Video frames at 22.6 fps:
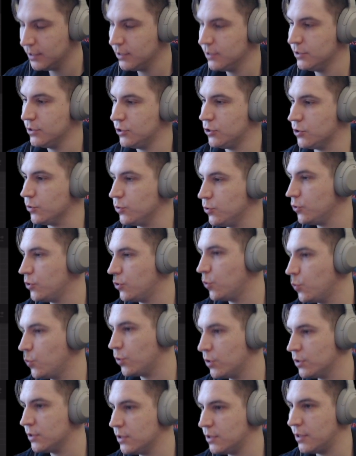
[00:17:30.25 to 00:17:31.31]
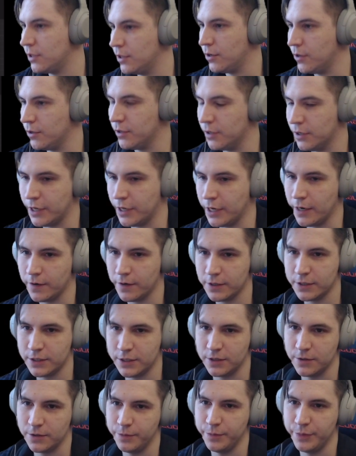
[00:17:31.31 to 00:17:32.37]
So you don't want the other
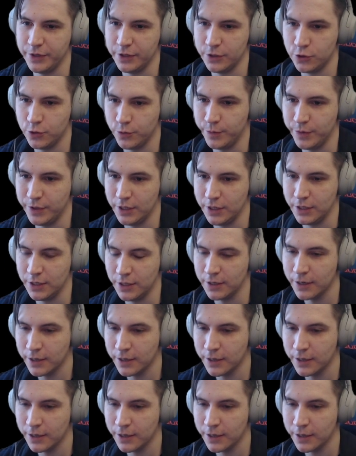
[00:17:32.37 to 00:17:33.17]
character to be